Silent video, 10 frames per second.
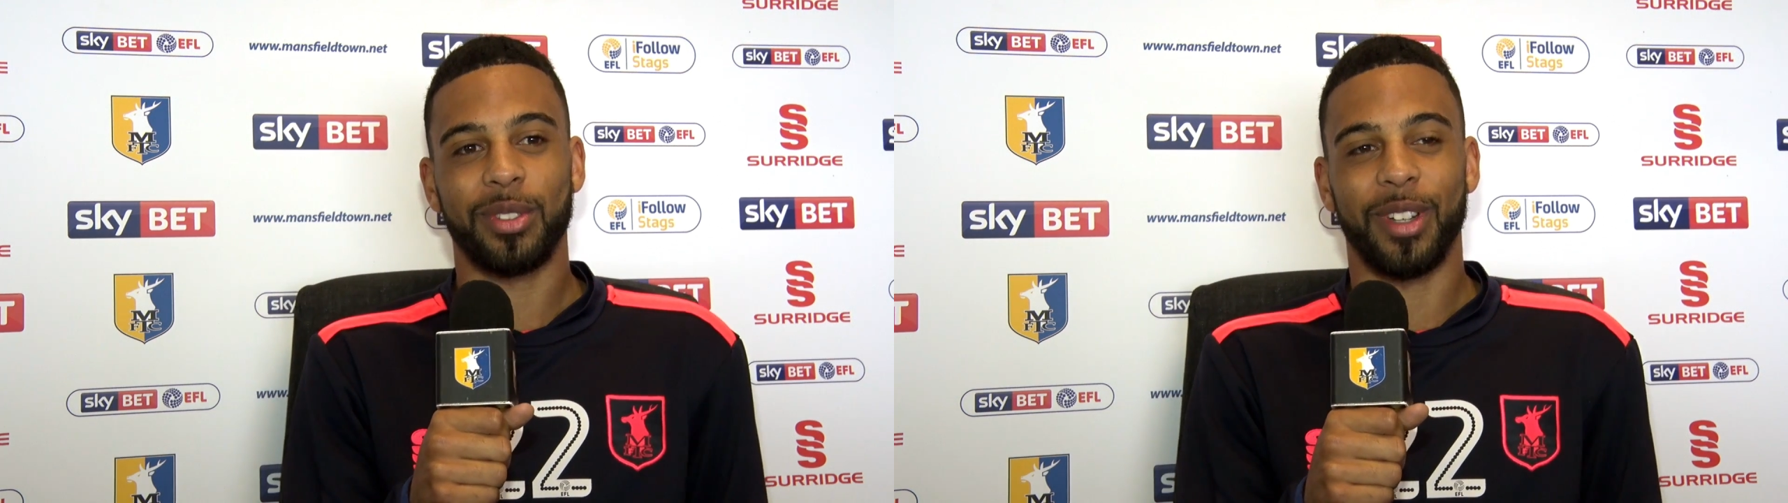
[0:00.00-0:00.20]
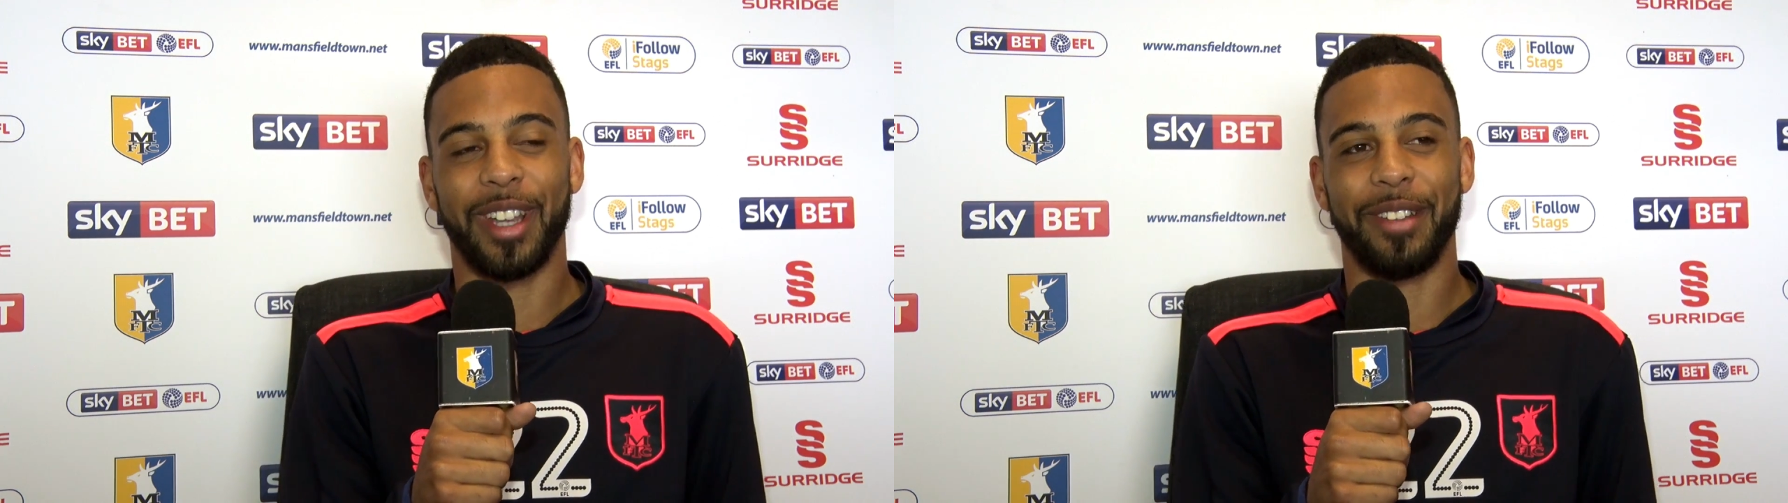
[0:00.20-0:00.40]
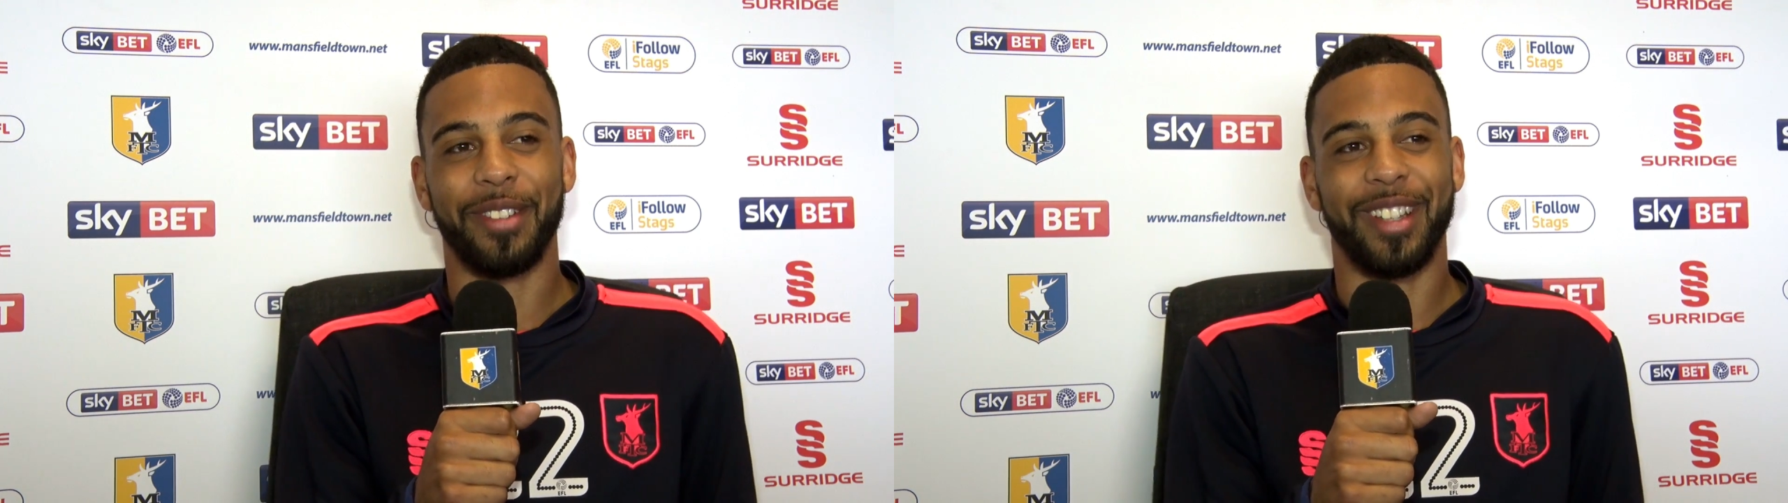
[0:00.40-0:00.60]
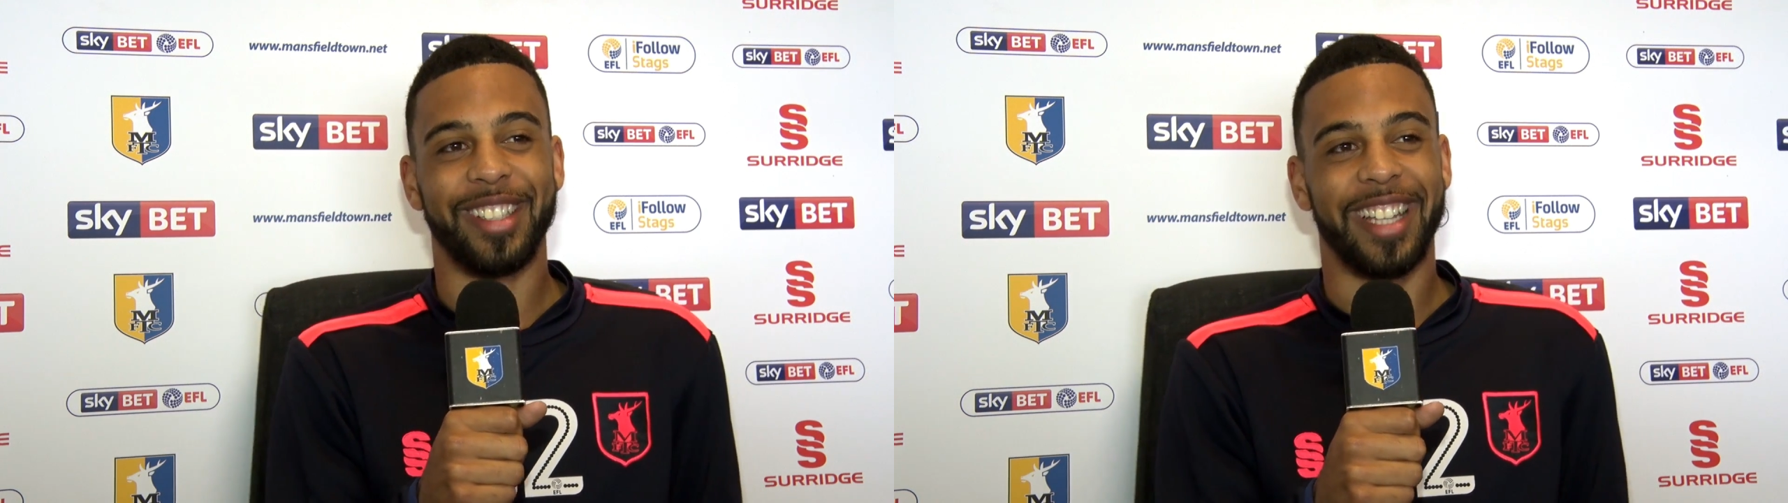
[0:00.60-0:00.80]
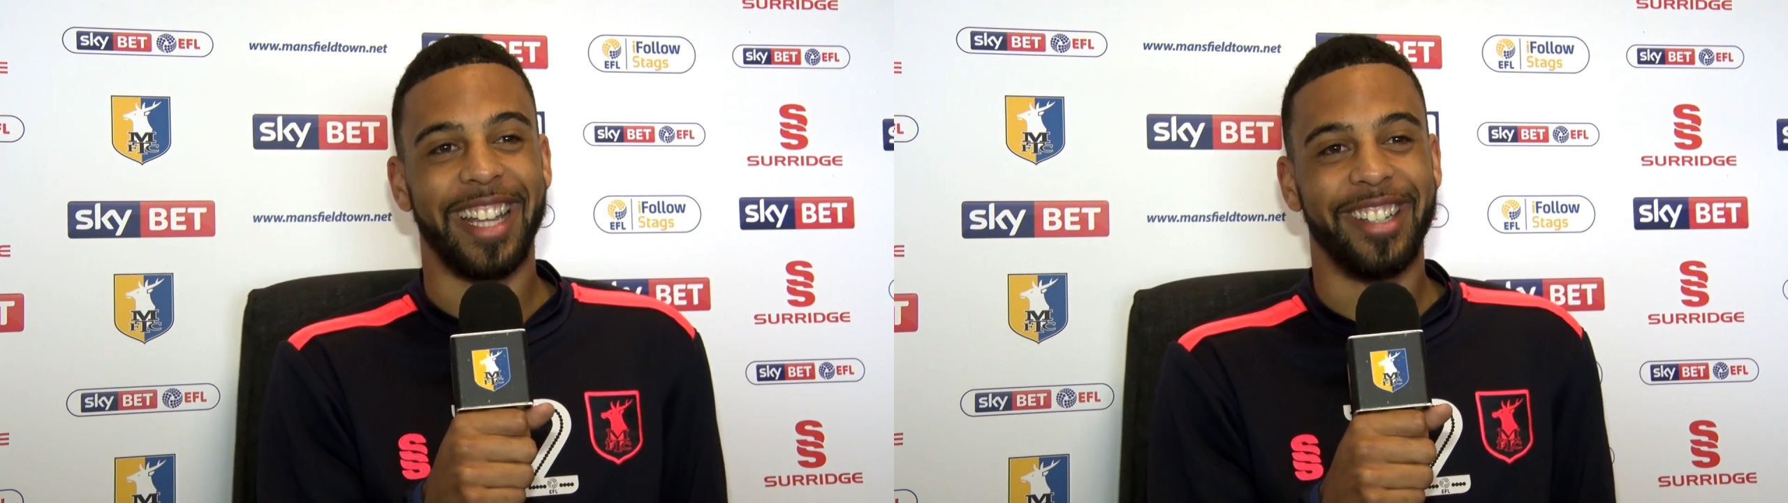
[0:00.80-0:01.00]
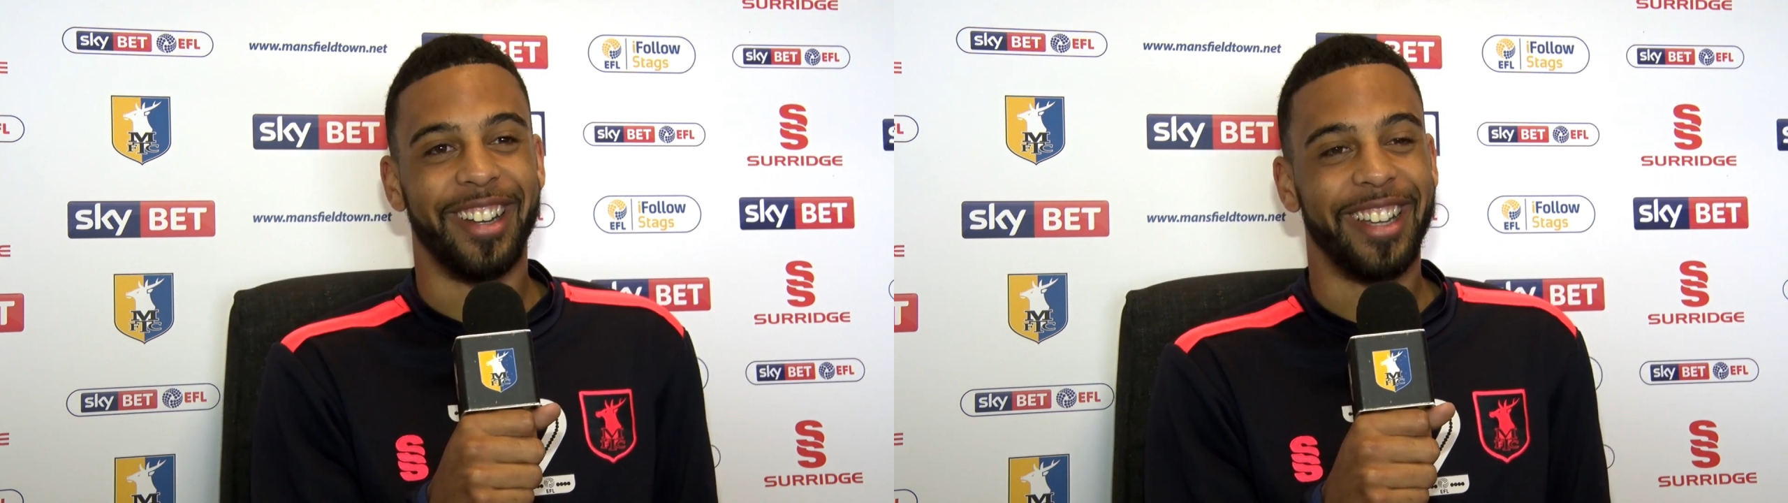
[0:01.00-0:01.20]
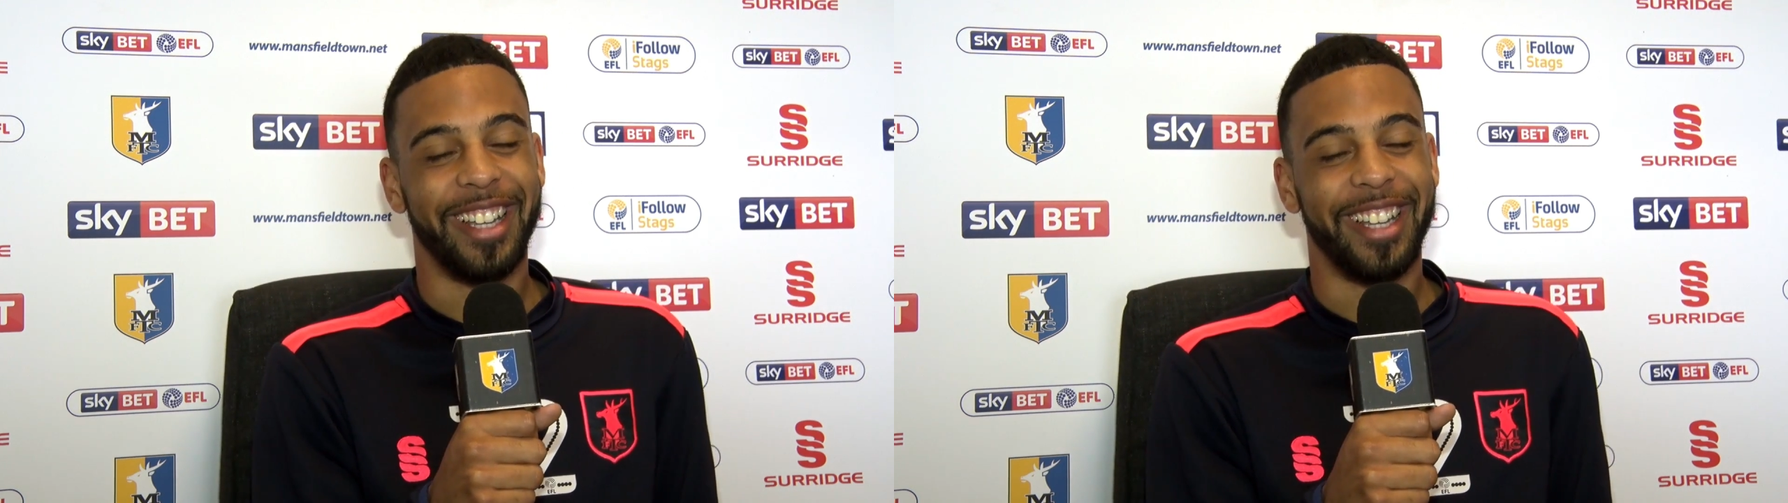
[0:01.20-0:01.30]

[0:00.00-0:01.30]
I'll give it to Sander,